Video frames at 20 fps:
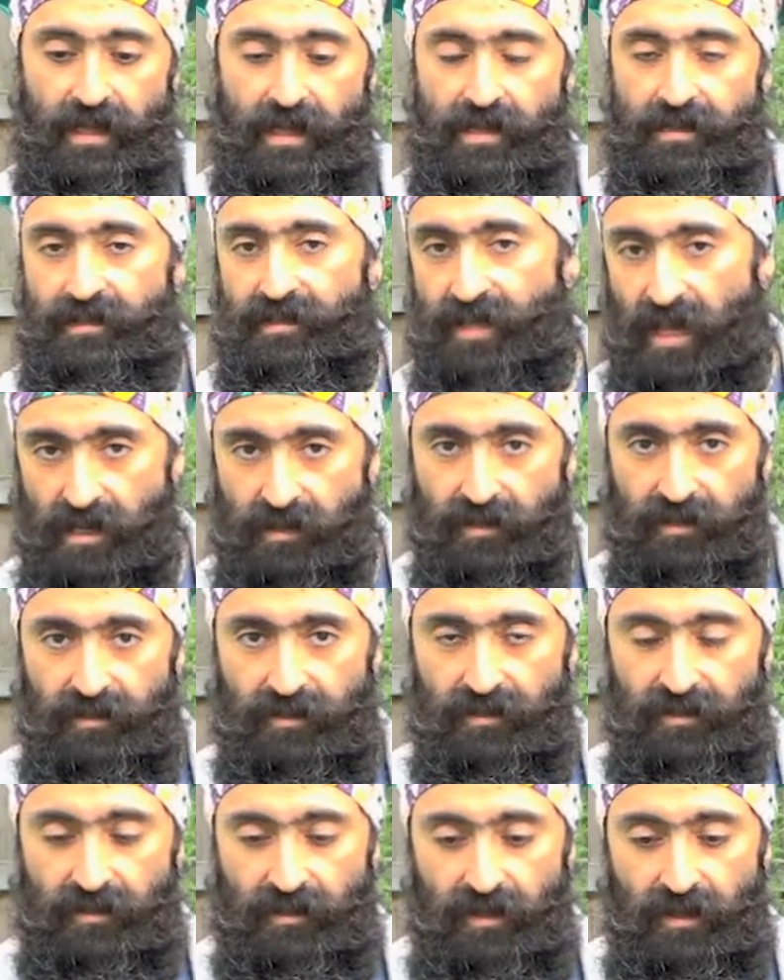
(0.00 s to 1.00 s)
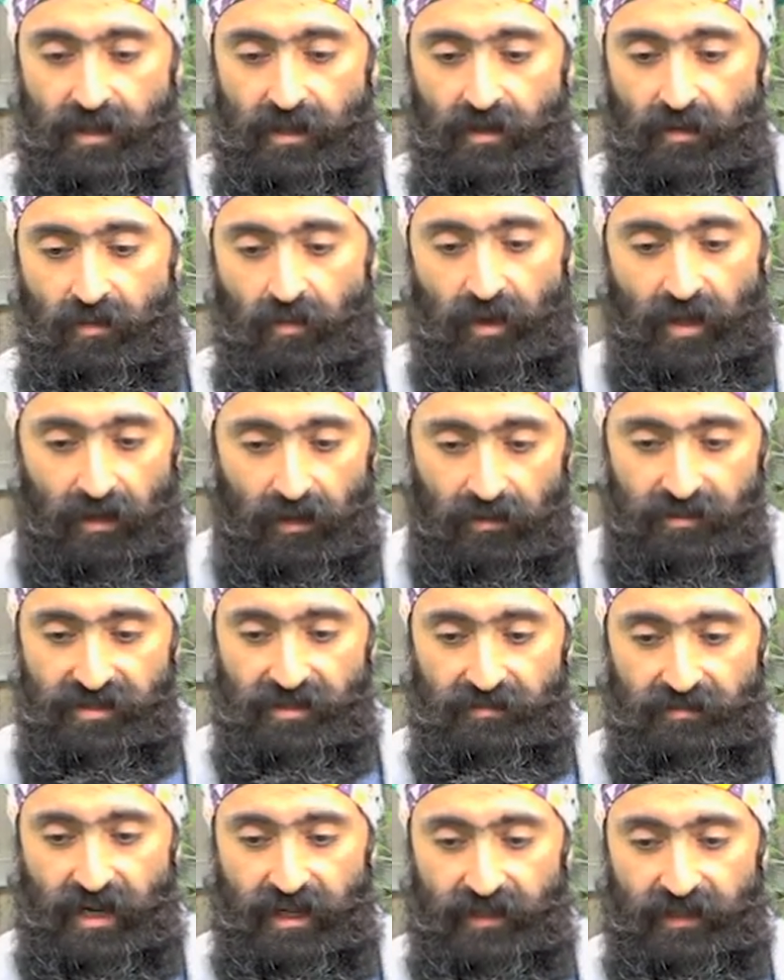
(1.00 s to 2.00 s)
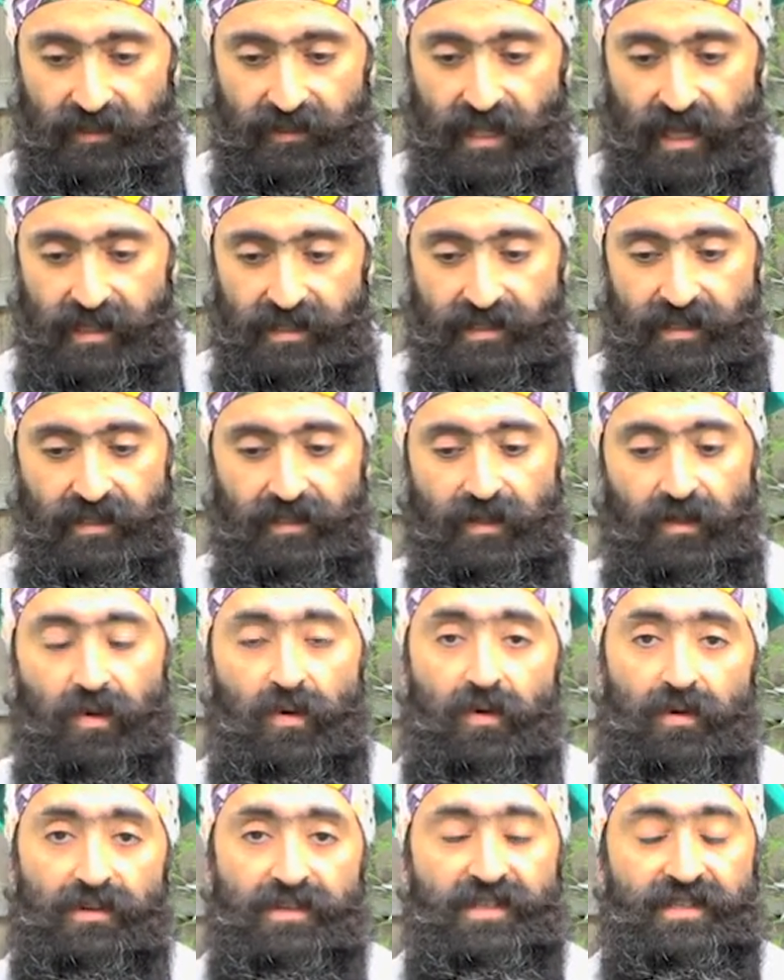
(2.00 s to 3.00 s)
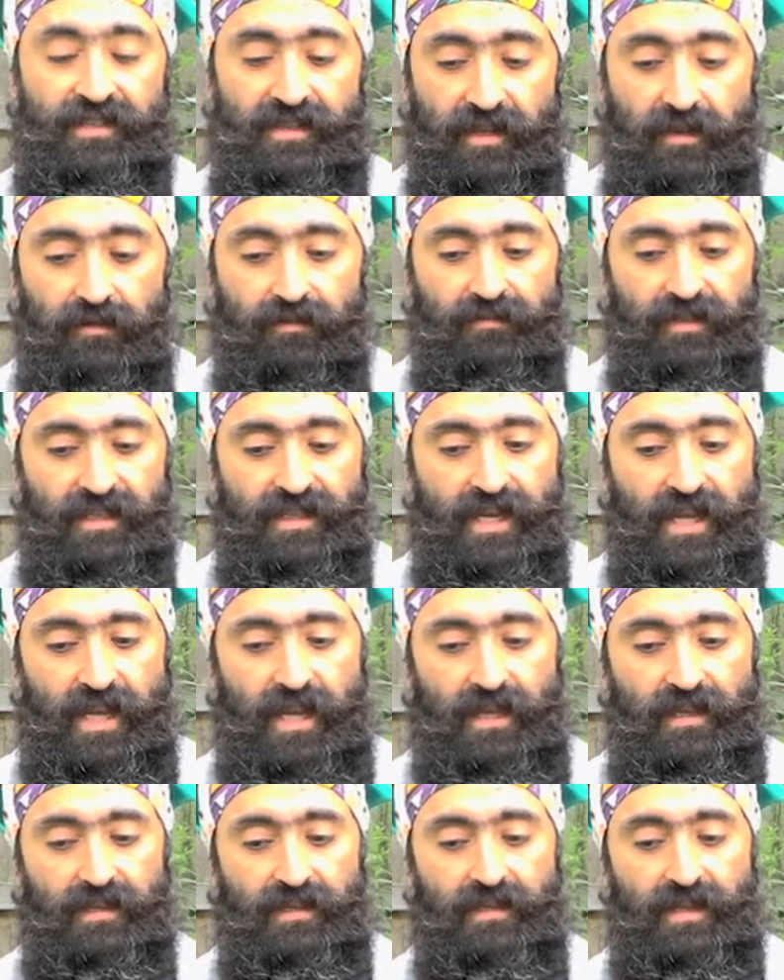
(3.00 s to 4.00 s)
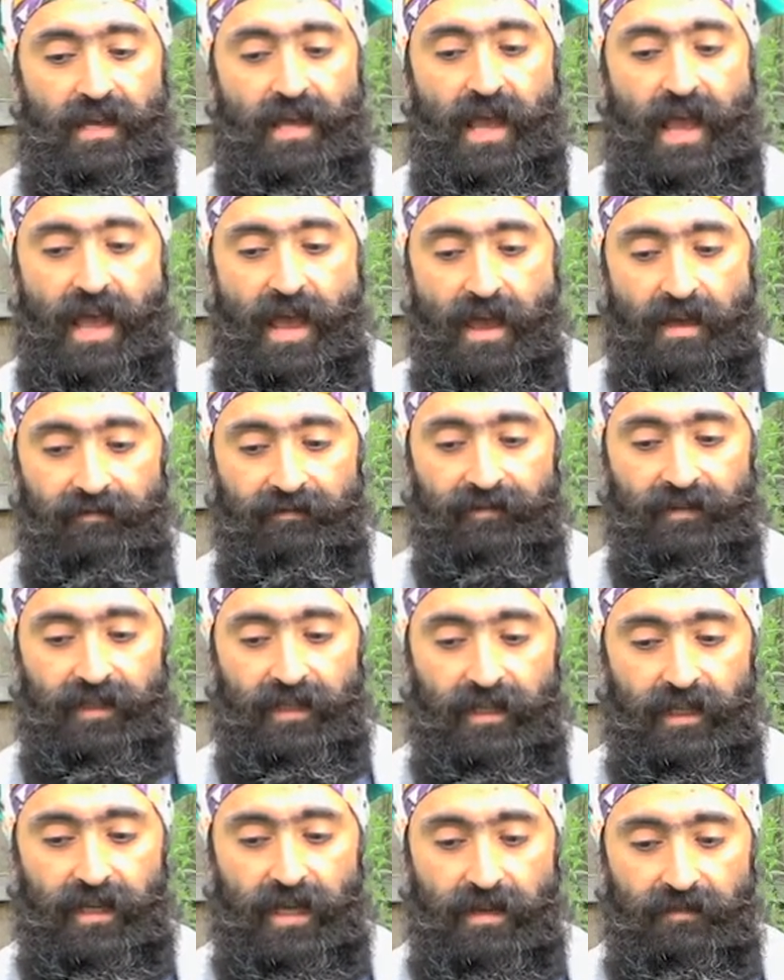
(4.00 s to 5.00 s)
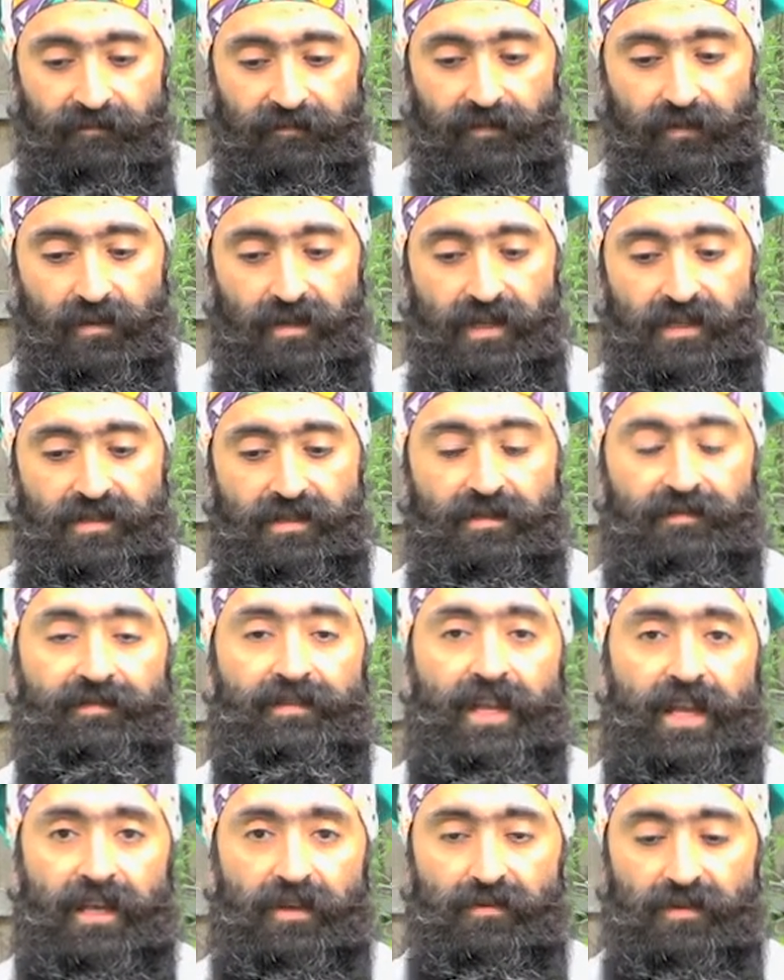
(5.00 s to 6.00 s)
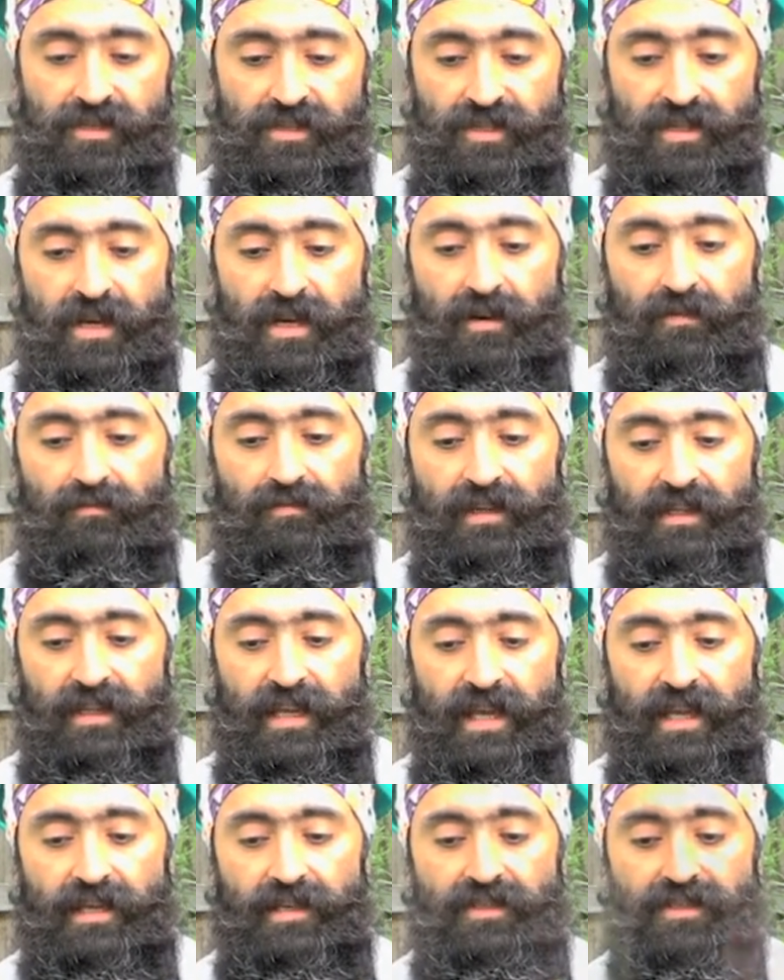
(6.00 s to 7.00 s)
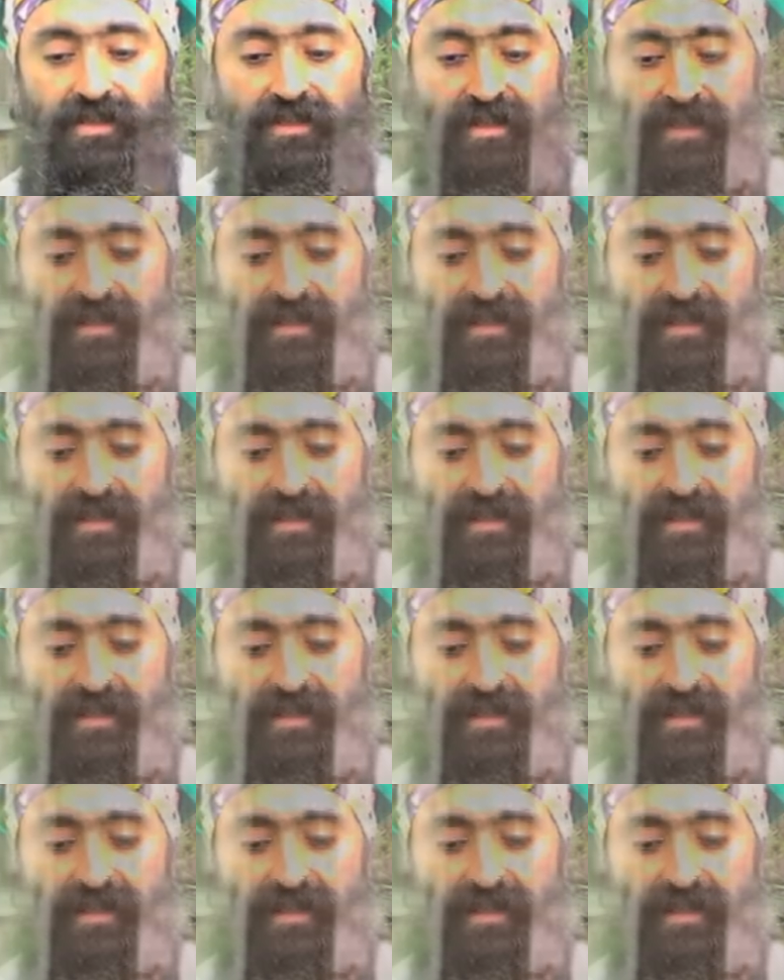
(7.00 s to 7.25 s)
Second, we also recognize that the course still retains a heavy influence of language related to